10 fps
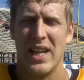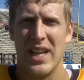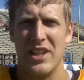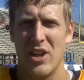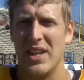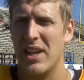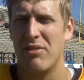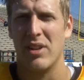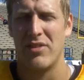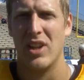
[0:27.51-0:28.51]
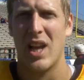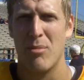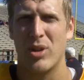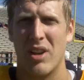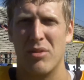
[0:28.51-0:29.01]
and you know, I definitely feel a
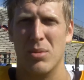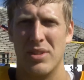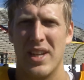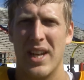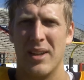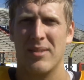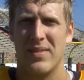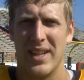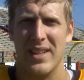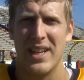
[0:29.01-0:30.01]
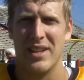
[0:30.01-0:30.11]
lot more comfortable today than